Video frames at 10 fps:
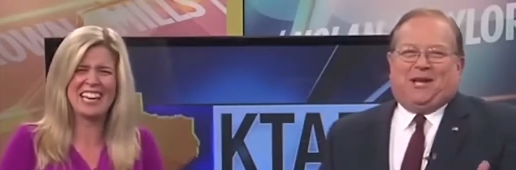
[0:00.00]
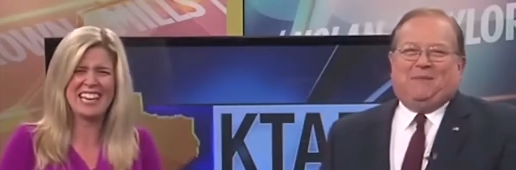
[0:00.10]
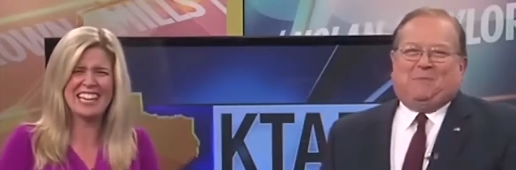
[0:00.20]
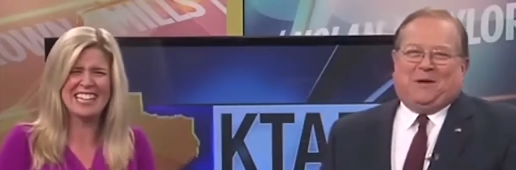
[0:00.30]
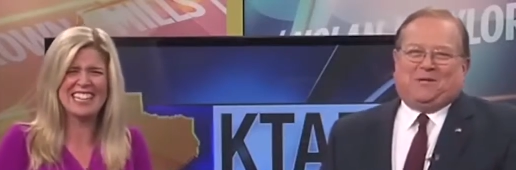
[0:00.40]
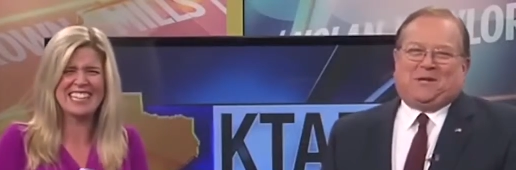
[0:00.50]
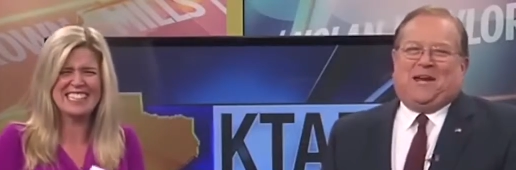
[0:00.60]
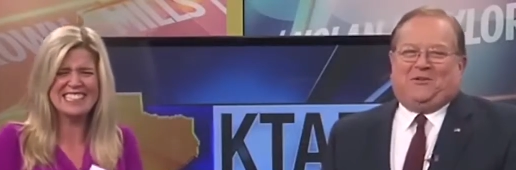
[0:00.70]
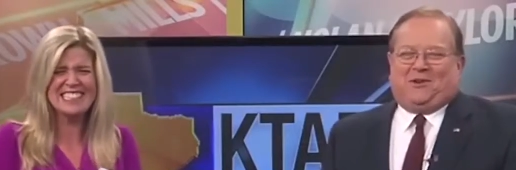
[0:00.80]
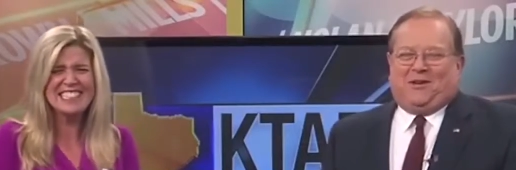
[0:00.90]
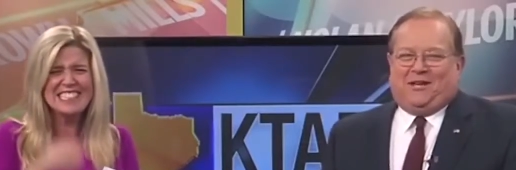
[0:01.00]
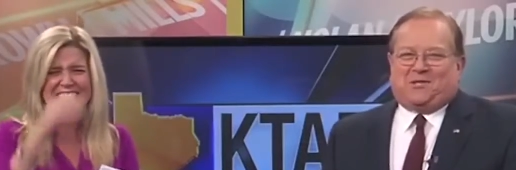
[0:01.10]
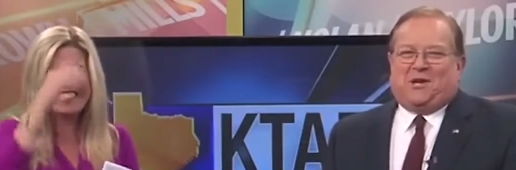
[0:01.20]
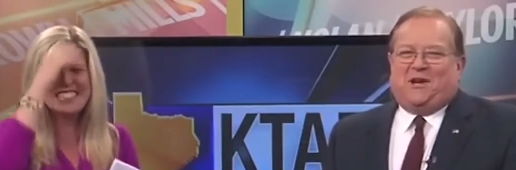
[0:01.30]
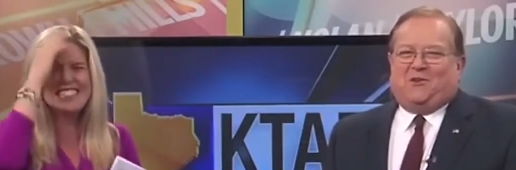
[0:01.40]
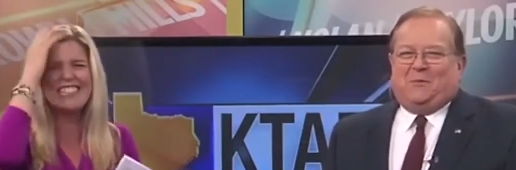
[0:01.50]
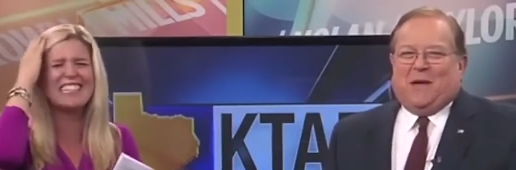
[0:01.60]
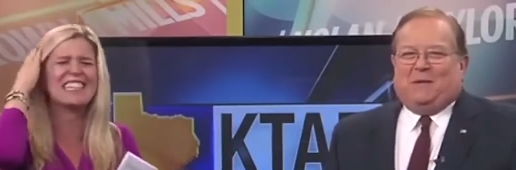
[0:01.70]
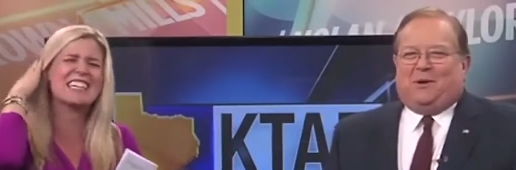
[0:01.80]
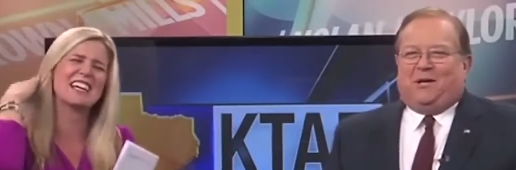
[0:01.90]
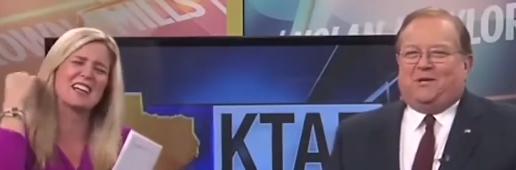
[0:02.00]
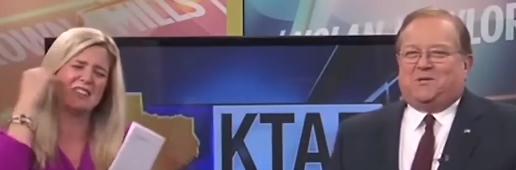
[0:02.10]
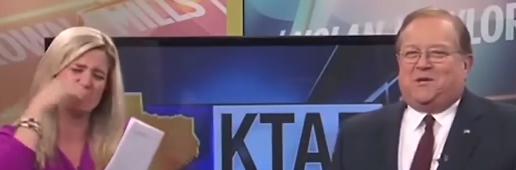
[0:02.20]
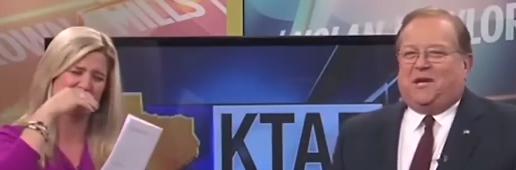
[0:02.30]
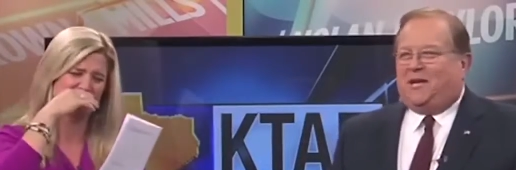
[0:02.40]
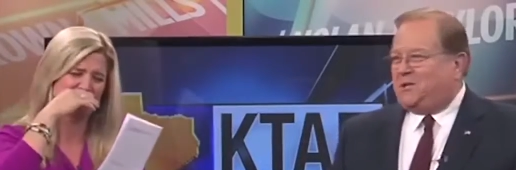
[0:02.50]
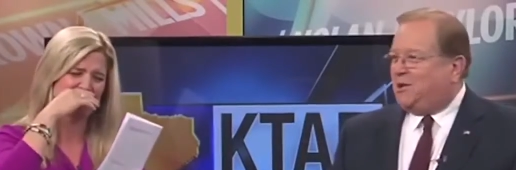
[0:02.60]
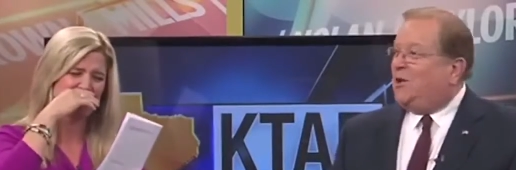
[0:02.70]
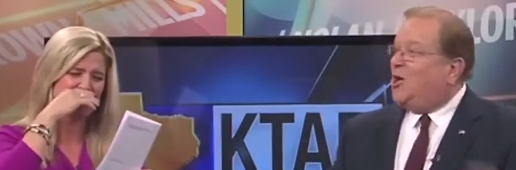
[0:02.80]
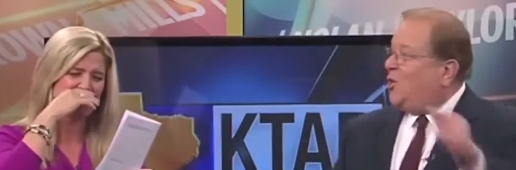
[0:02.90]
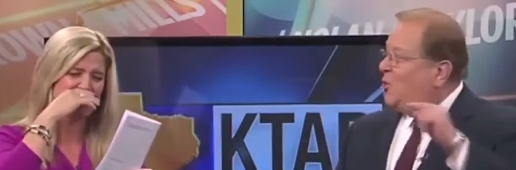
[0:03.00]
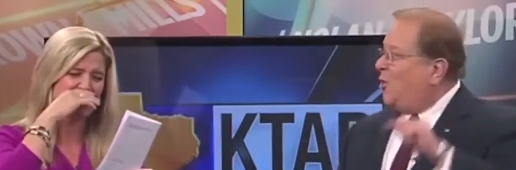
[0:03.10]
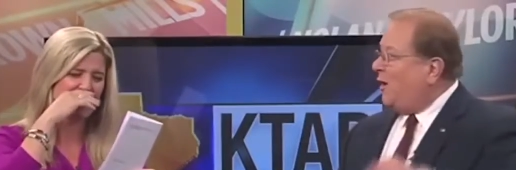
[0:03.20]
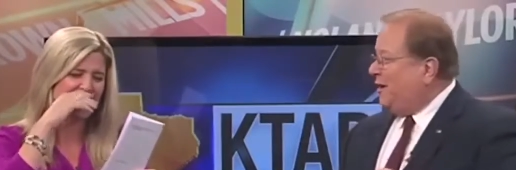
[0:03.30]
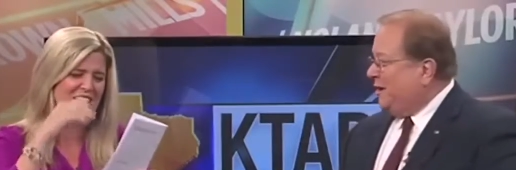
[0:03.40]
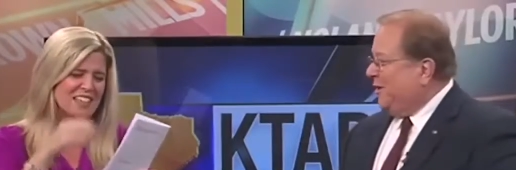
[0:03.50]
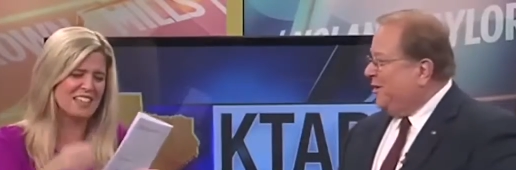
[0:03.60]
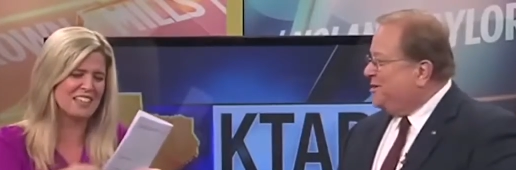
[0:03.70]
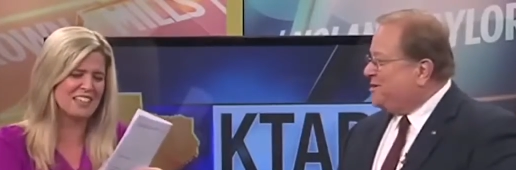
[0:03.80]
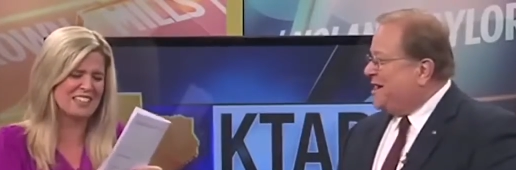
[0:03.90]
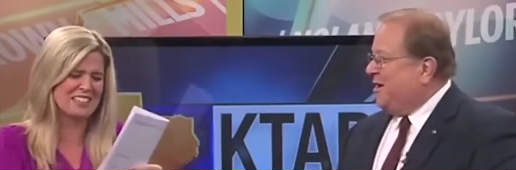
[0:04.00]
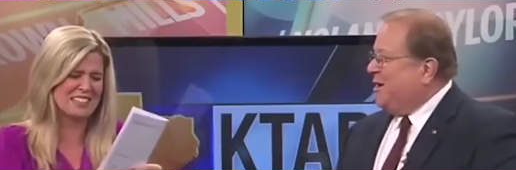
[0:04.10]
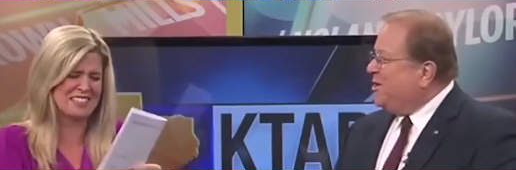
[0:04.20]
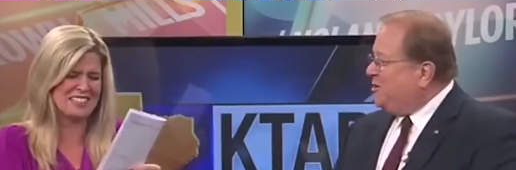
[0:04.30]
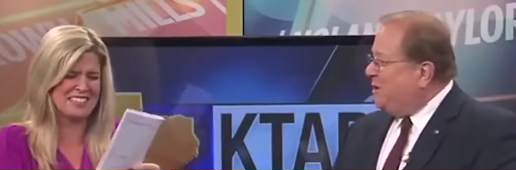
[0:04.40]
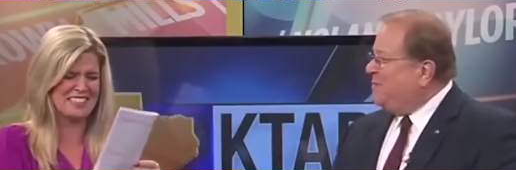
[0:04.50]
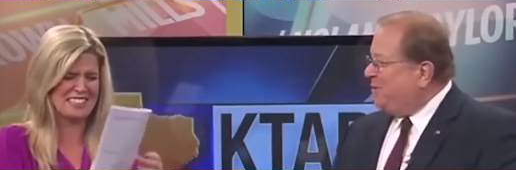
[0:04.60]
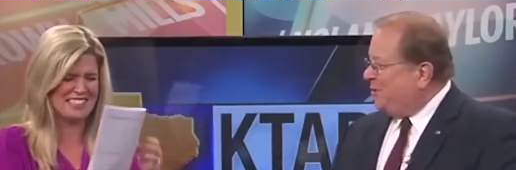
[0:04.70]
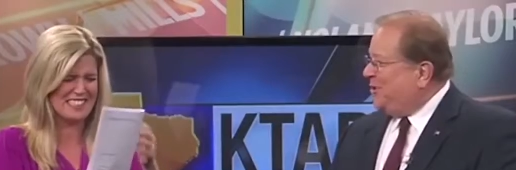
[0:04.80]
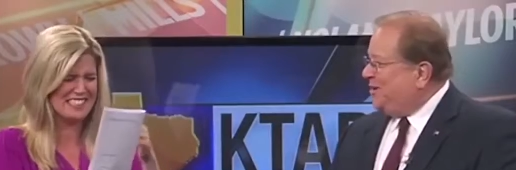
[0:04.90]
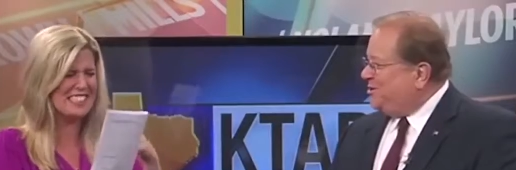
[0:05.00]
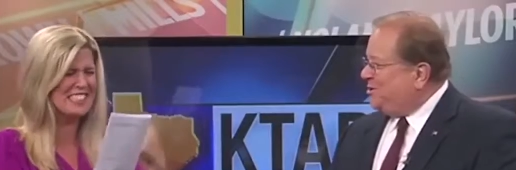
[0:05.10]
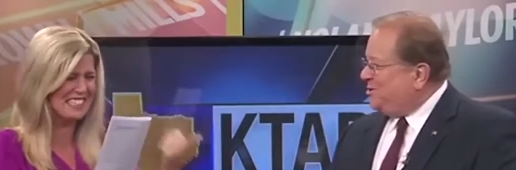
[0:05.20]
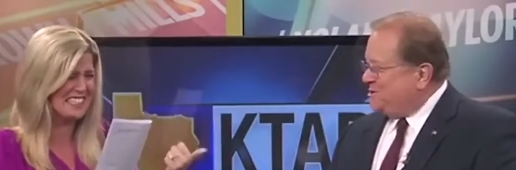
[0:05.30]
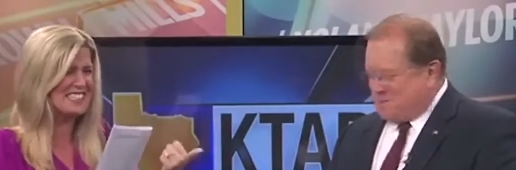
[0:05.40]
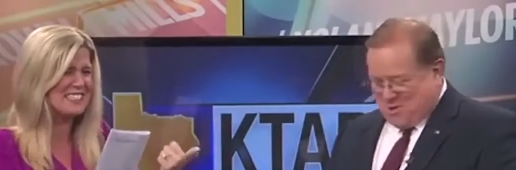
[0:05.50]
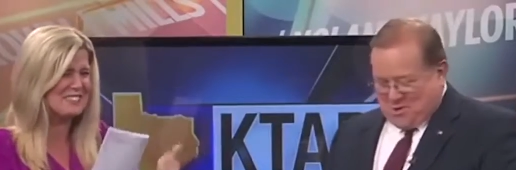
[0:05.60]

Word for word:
Speaker 1: Olympics athletes from Abilene to San Angelo who are here in town. You want me to read yours?